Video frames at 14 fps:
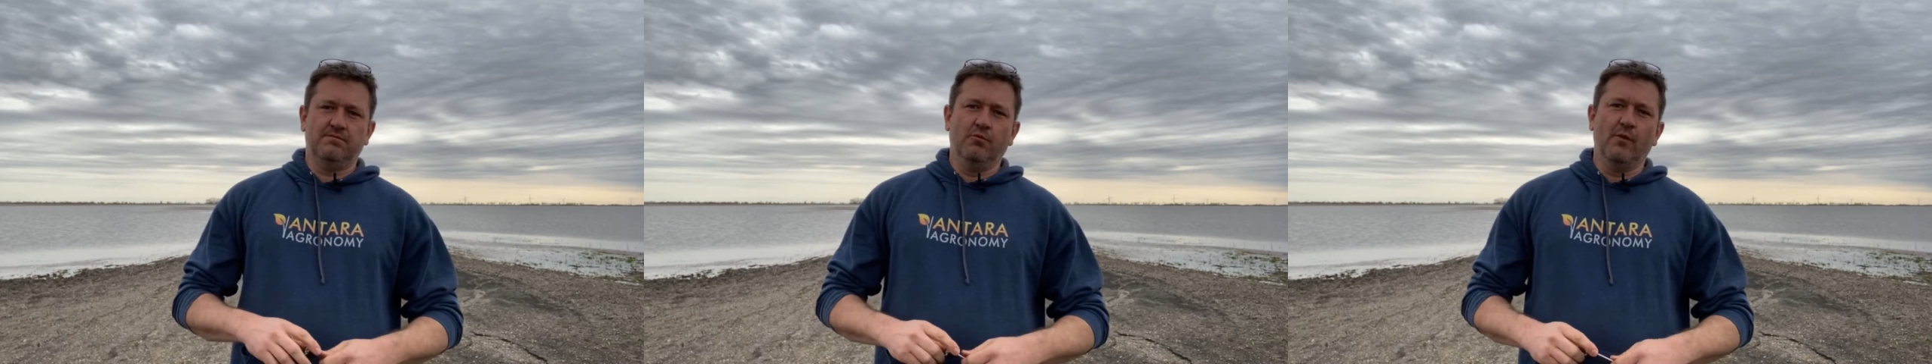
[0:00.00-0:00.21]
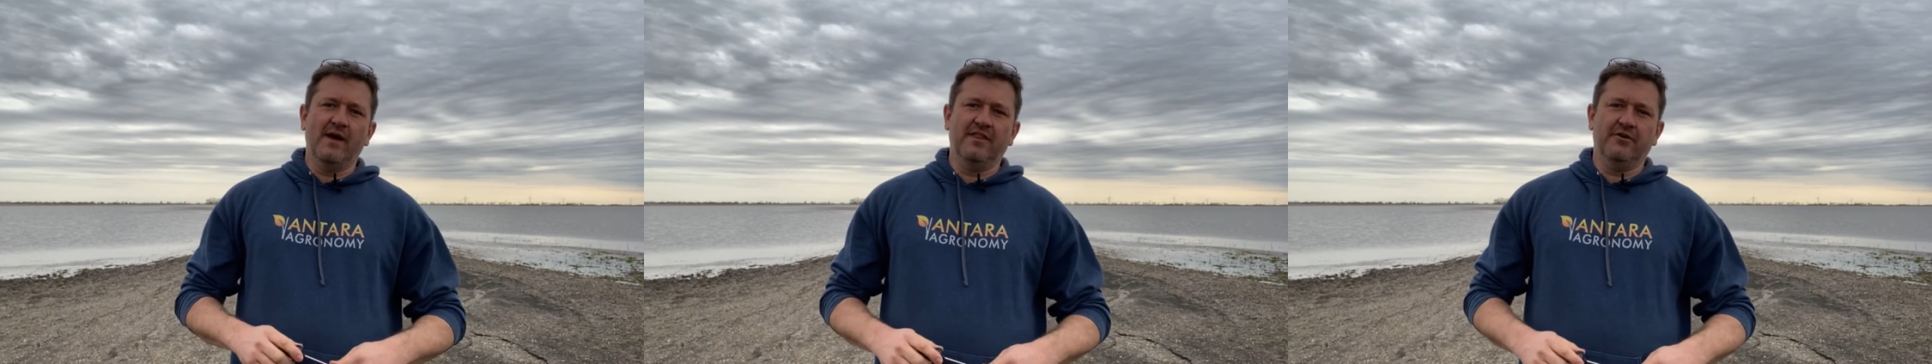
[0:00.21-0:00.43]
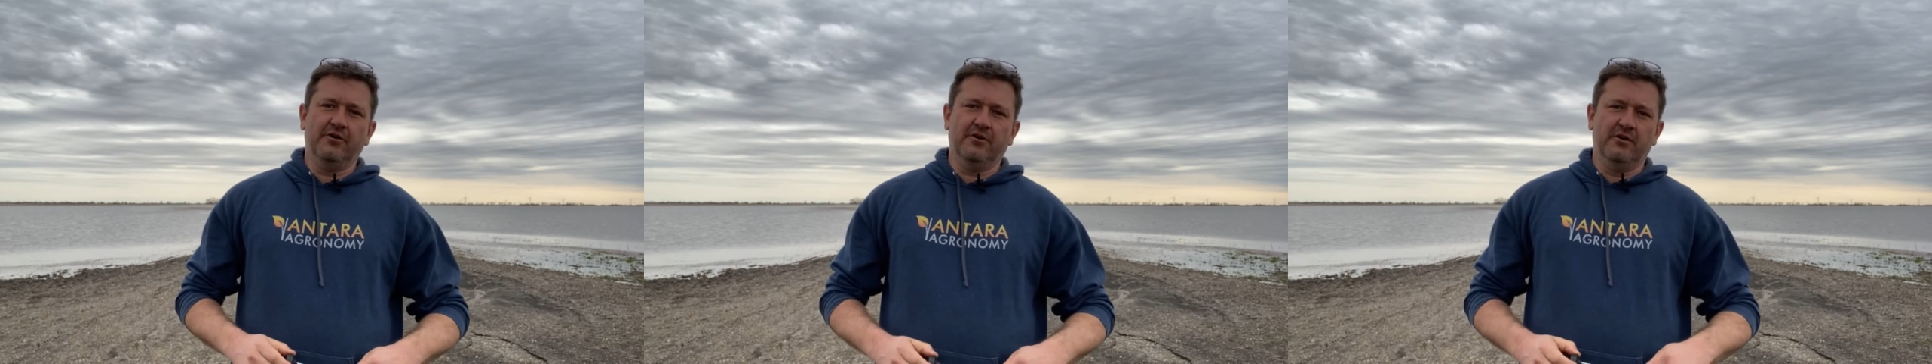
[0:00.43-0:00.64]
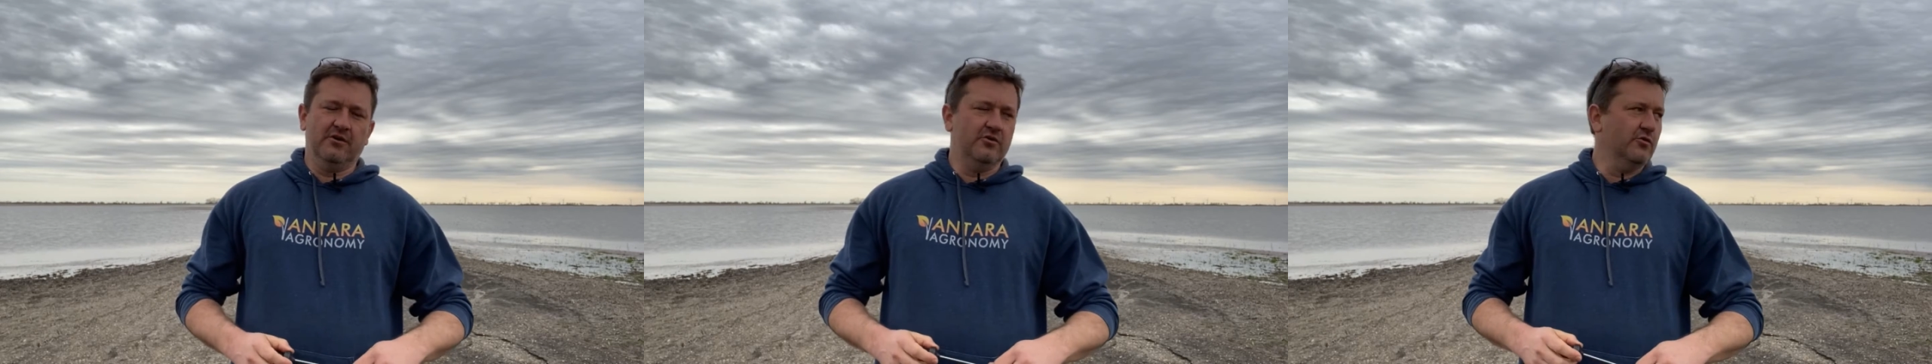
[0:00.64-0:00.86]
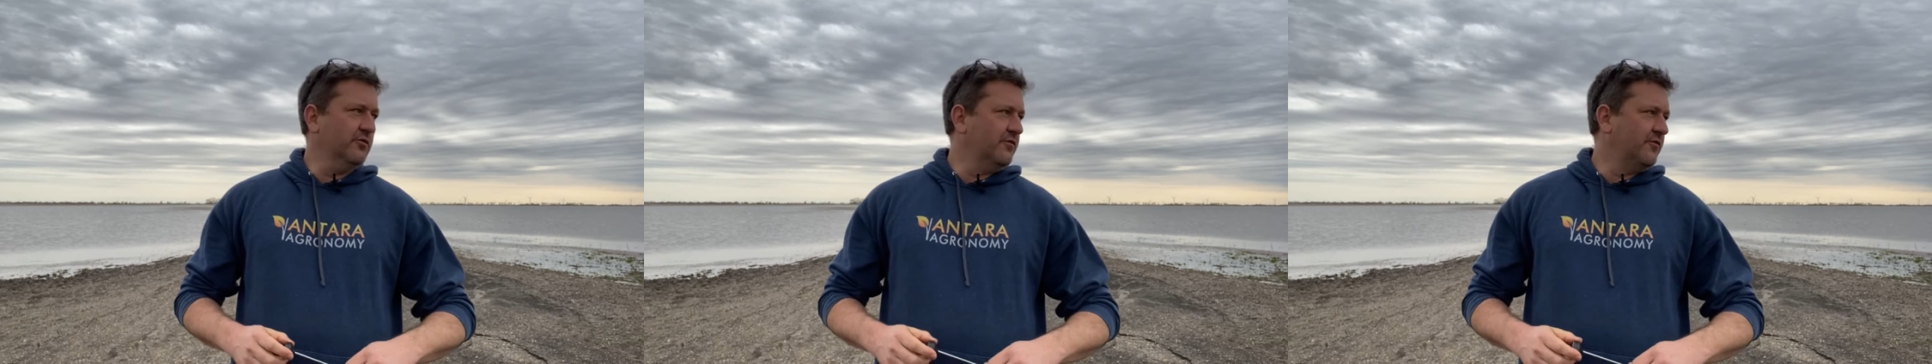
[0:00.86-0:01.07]
weather going to
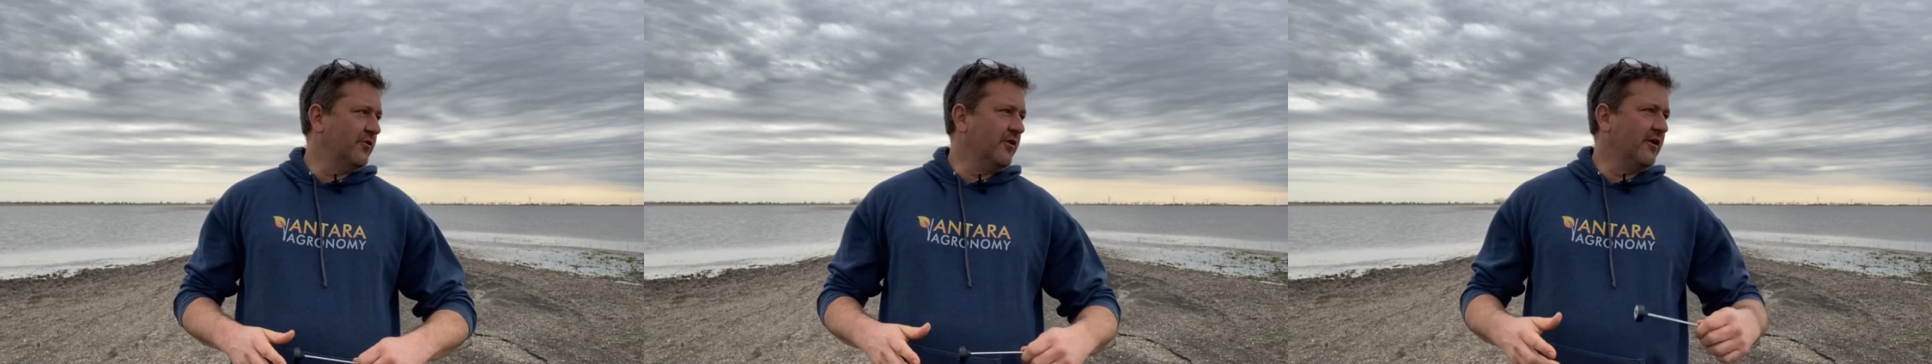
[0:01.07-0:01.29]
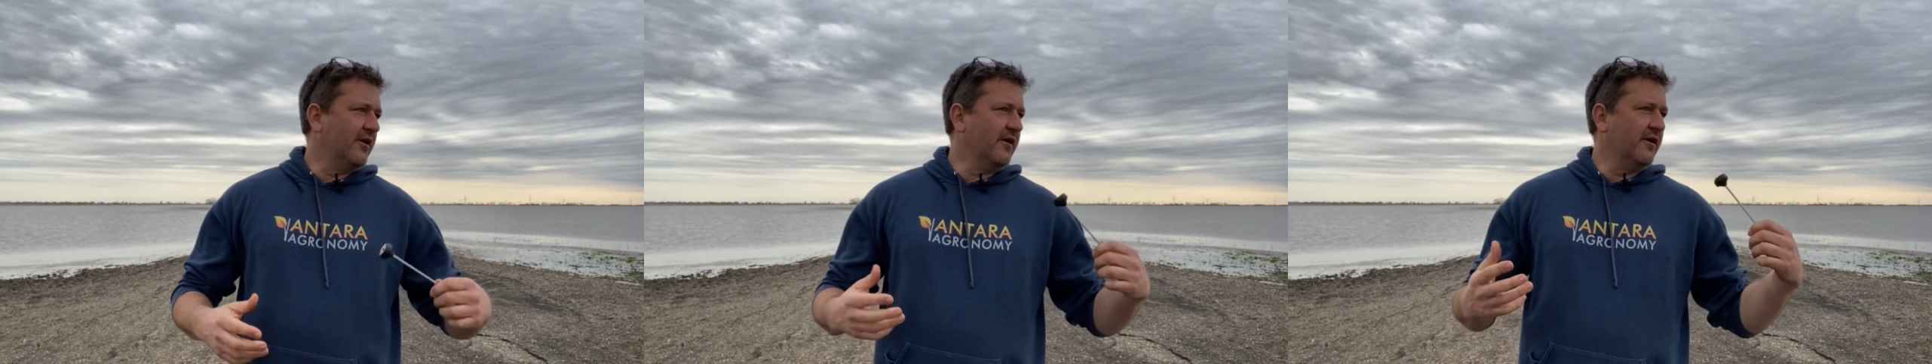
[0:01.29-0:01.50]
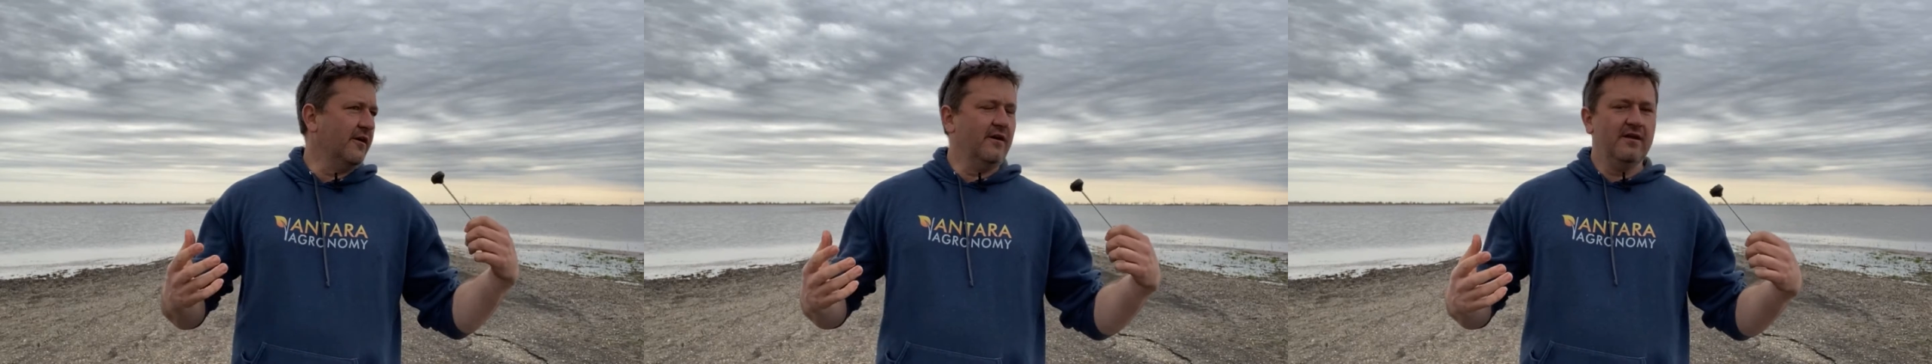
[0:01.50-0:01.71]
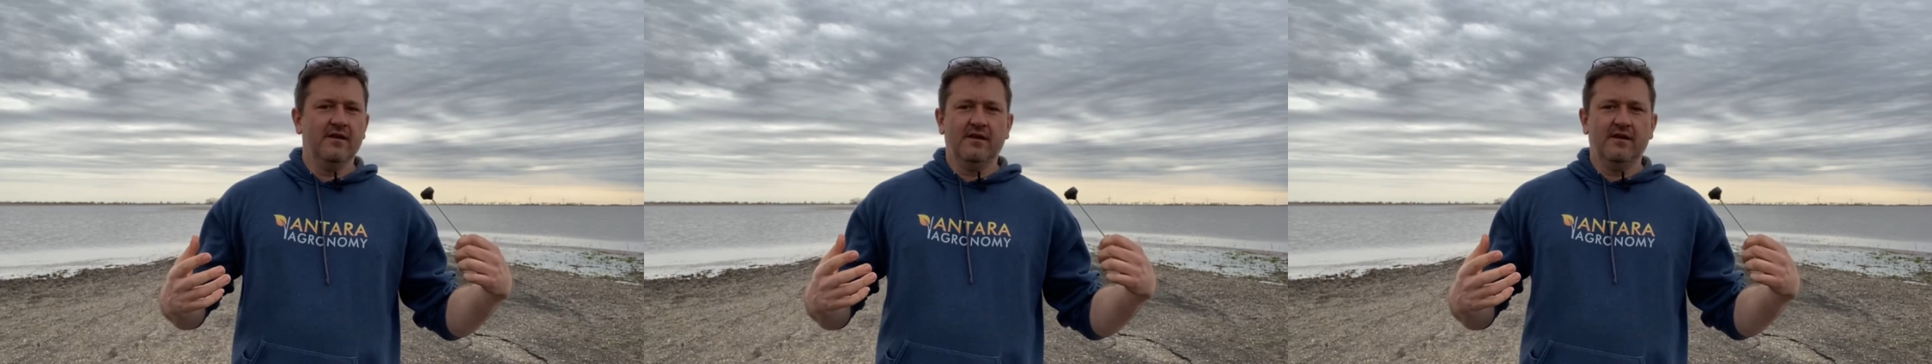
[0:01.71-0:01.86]
do for our